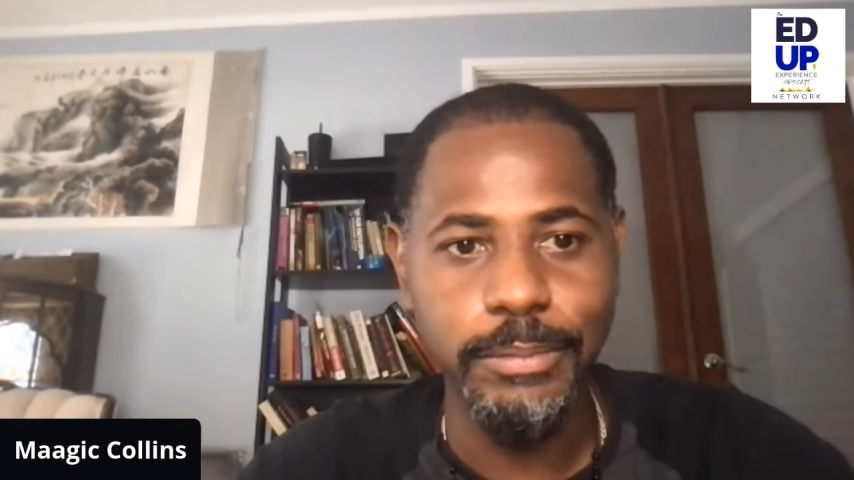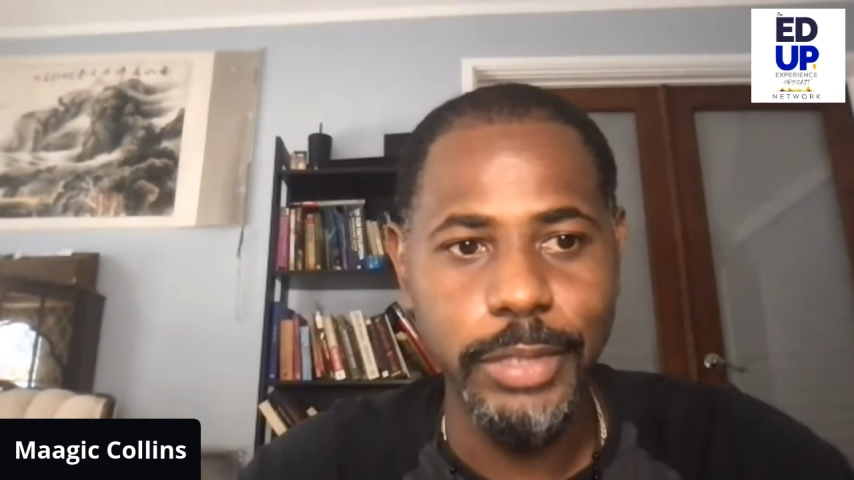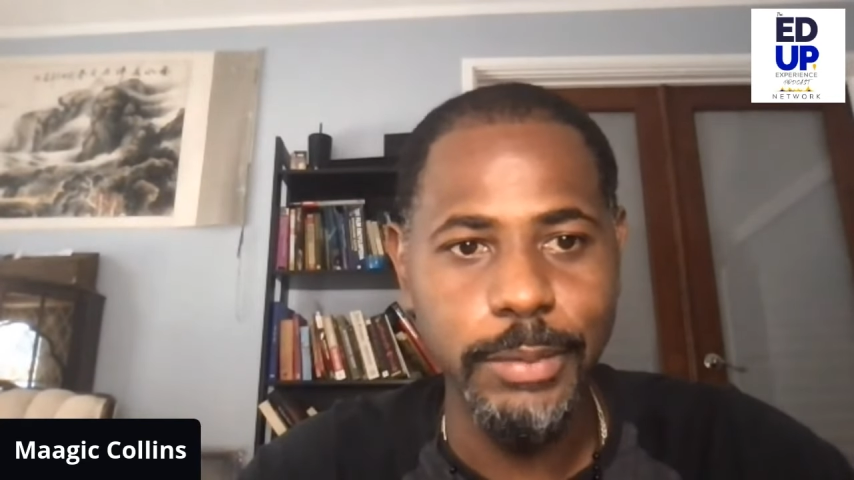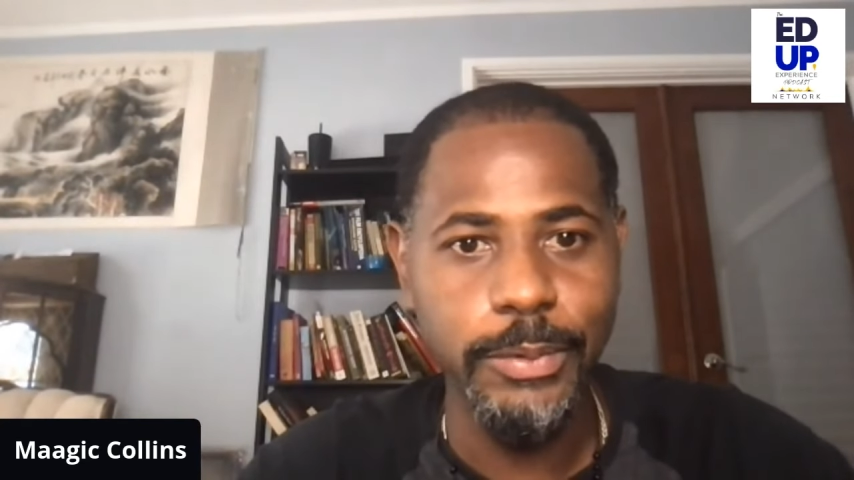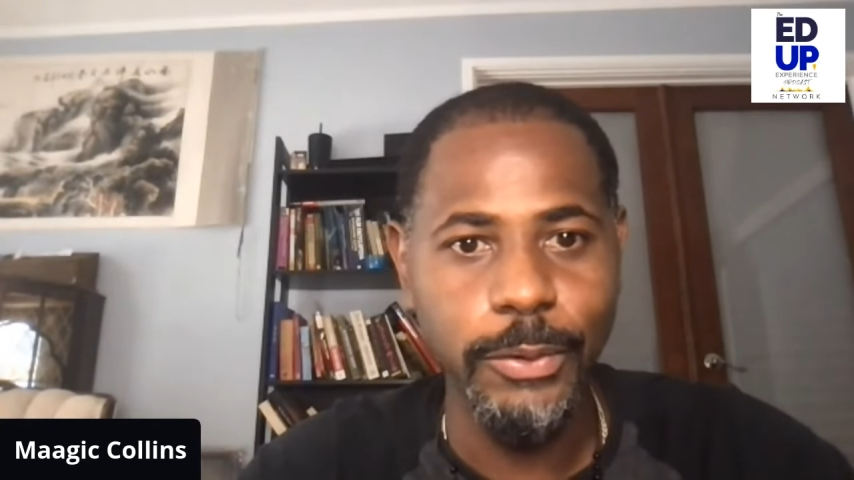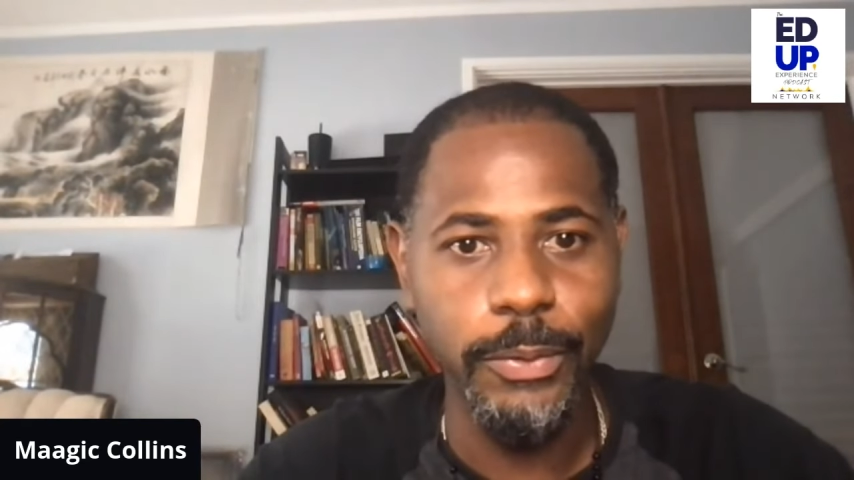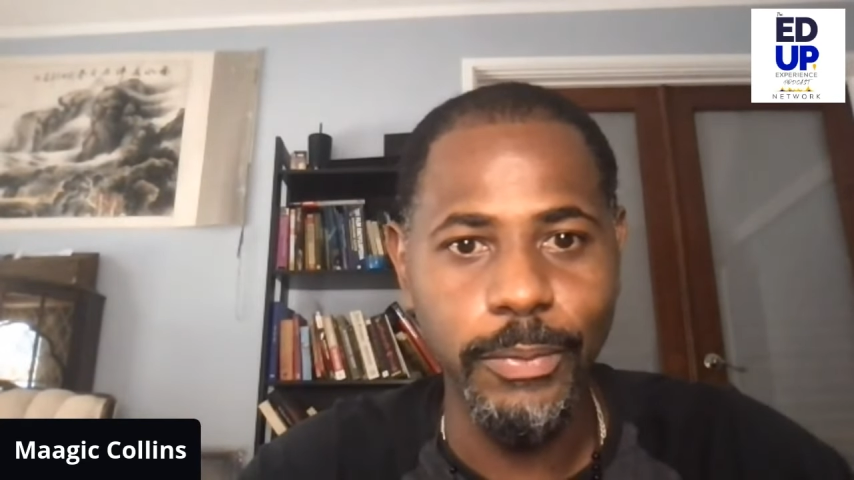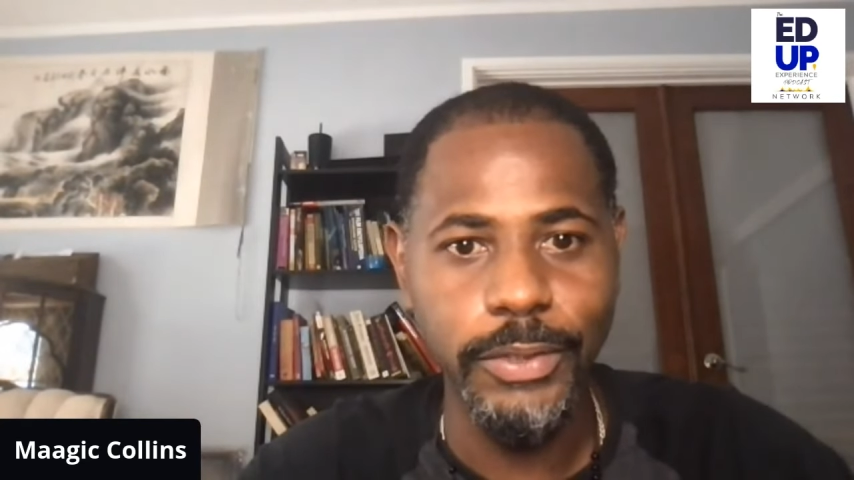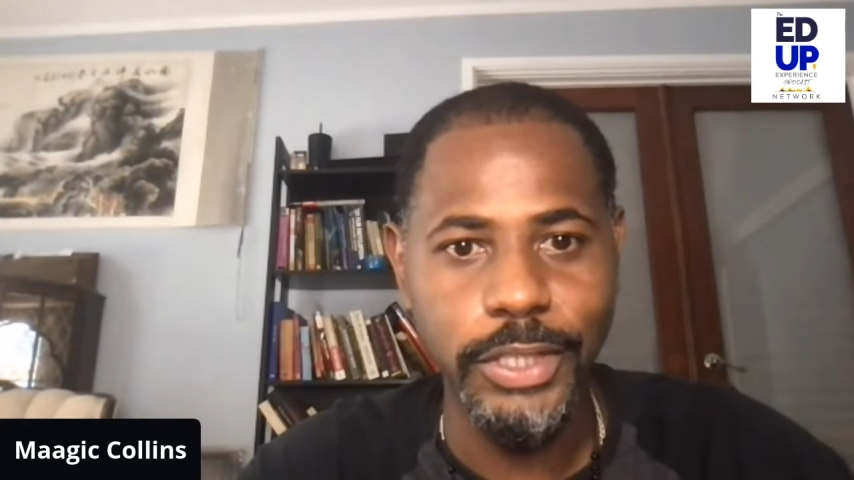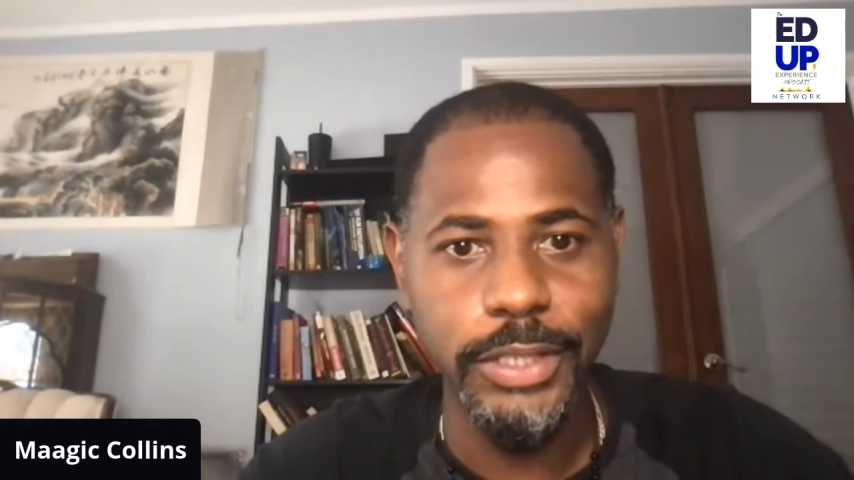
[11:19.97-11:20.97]
people,
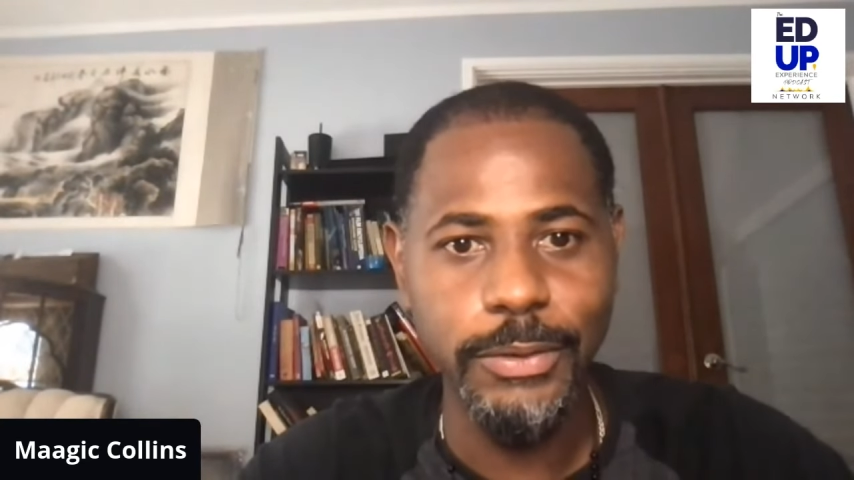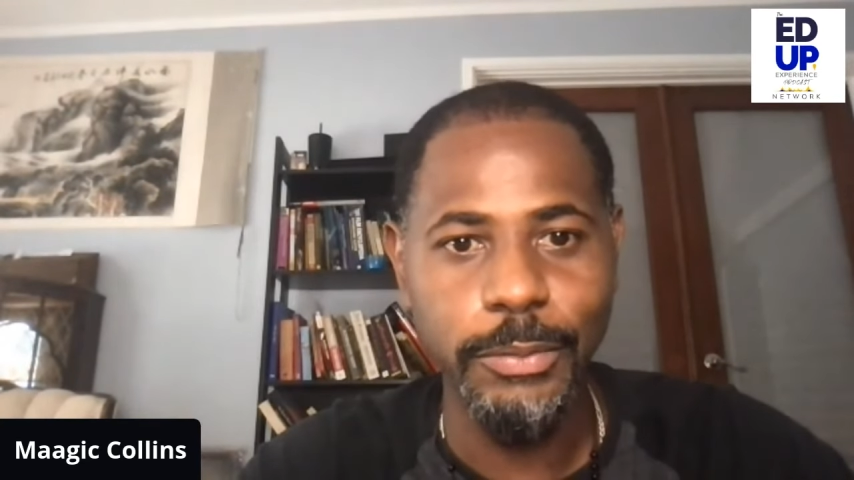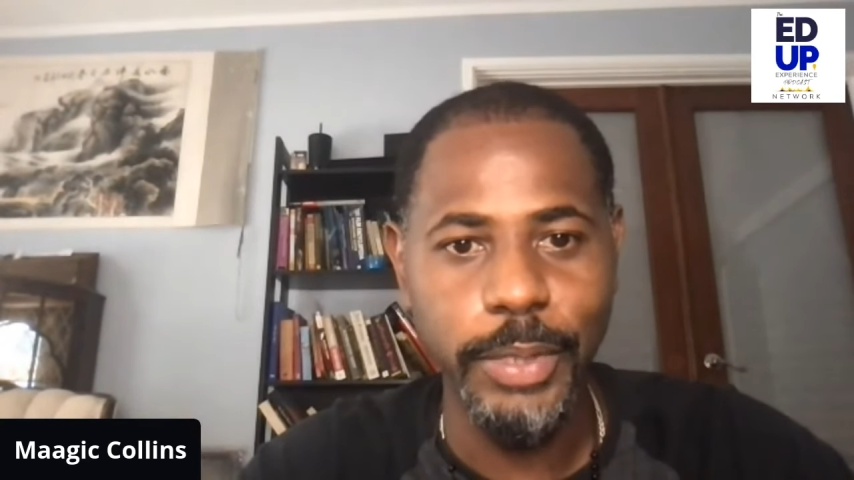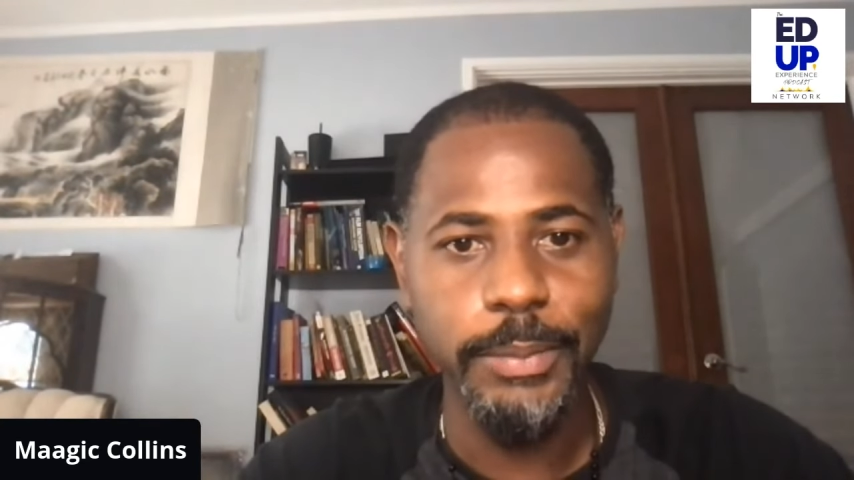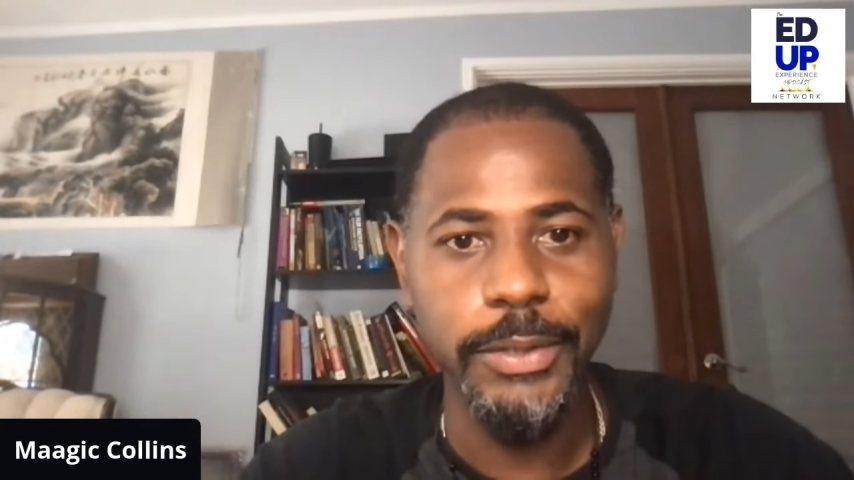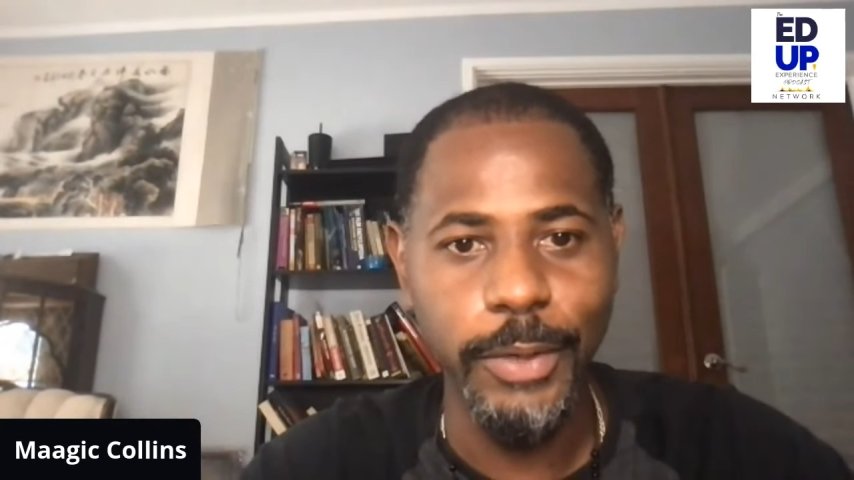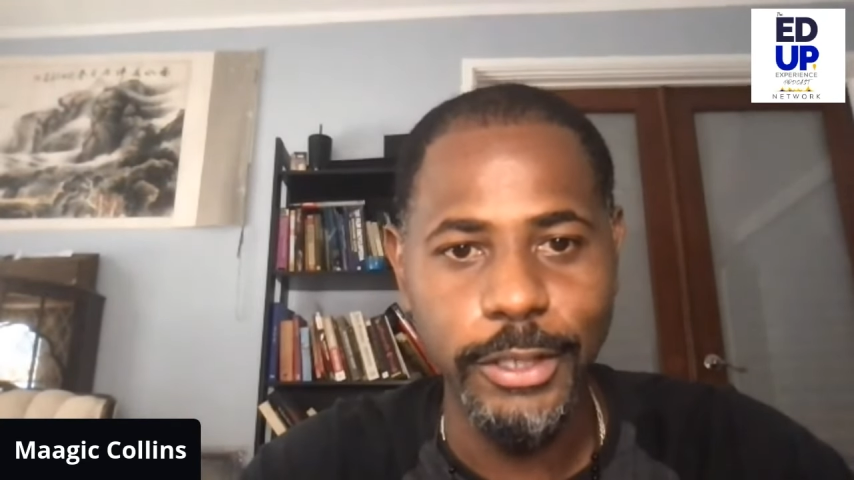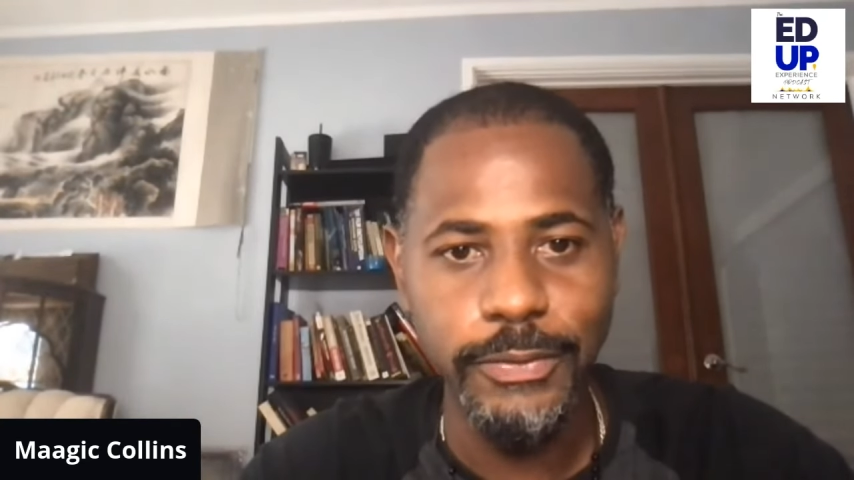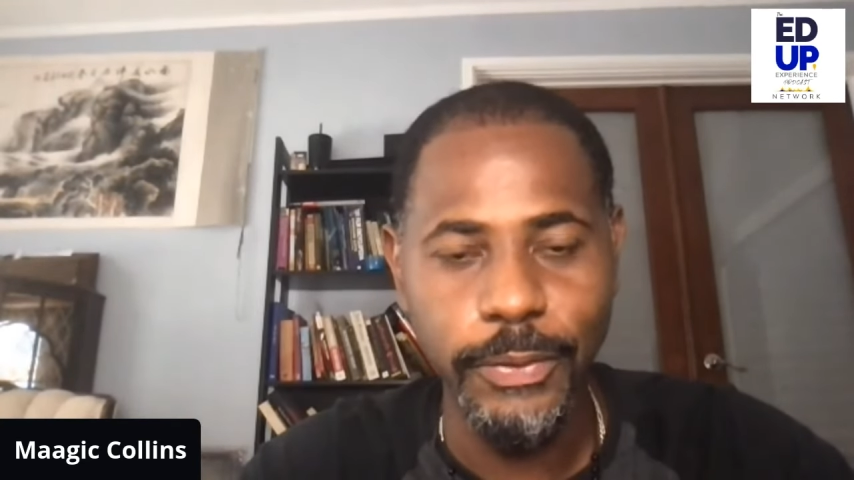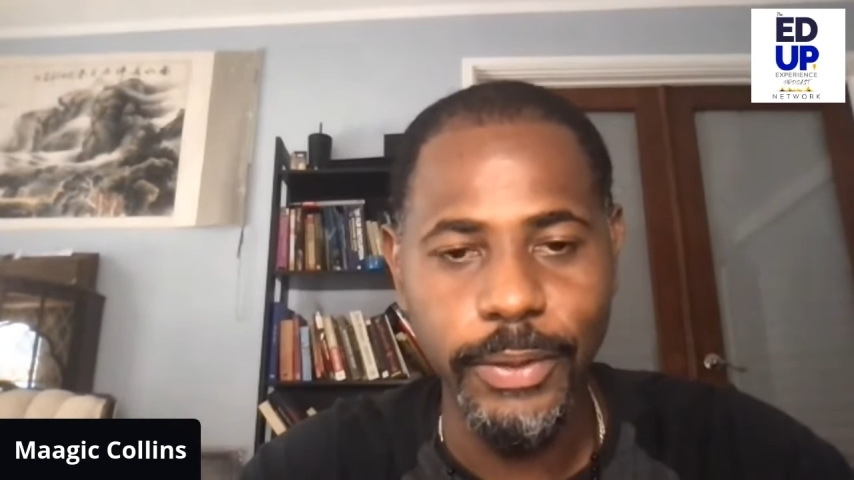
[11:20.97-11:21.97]
general public,
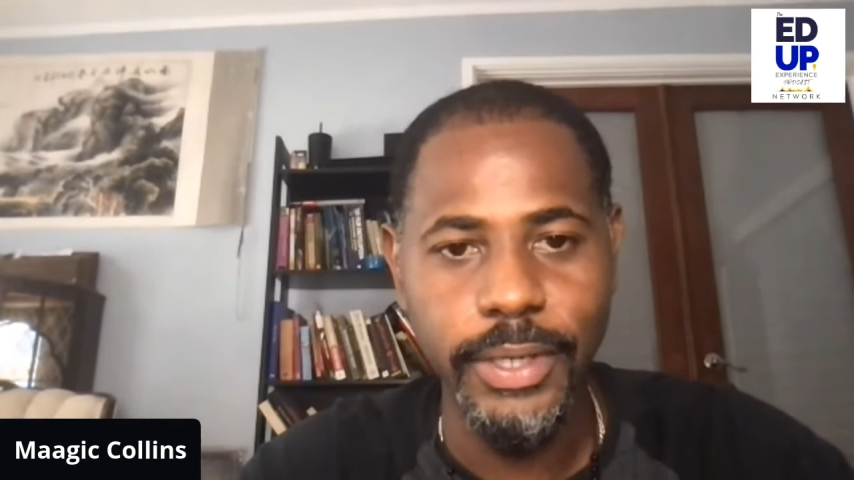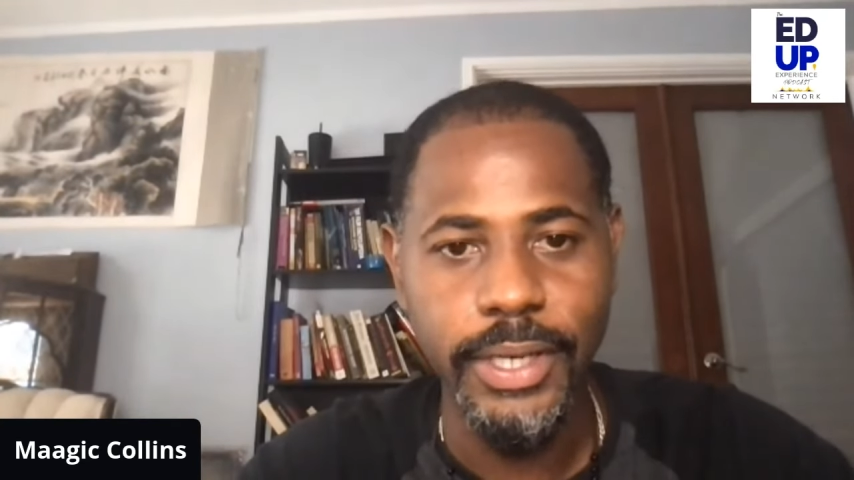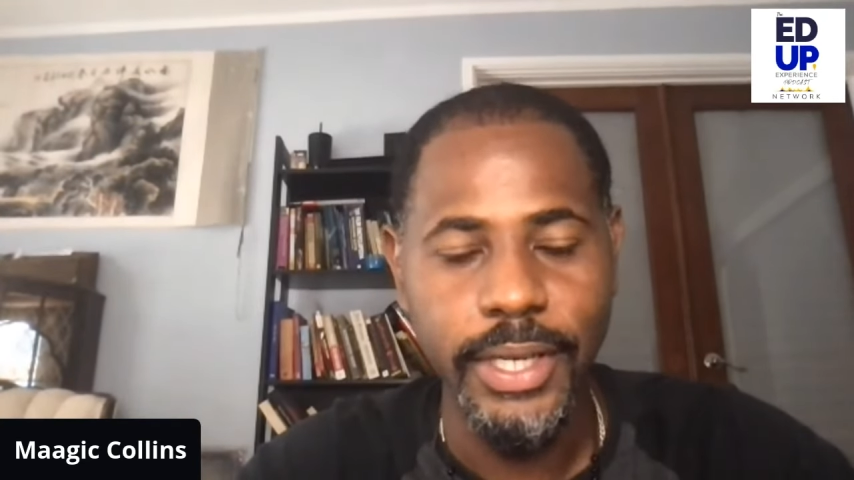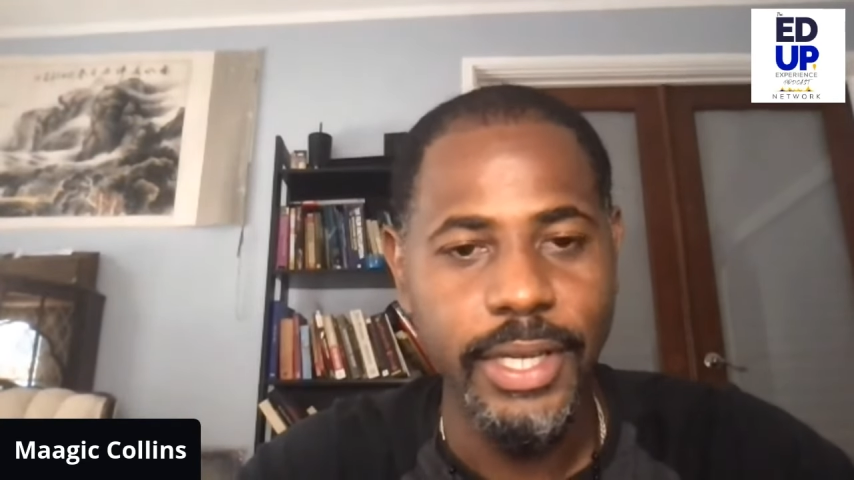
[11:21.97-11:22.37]
works for.